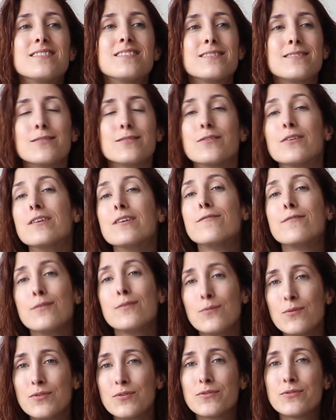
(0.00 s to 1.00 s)
So if
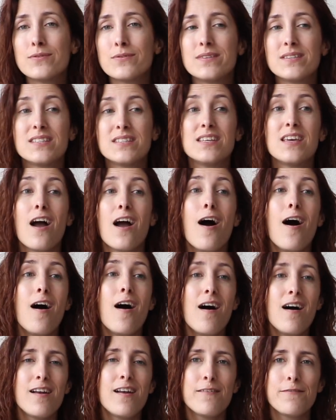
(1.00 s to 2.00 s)
you want to see
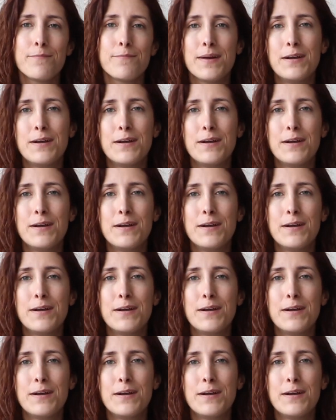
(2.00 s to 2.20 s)
all of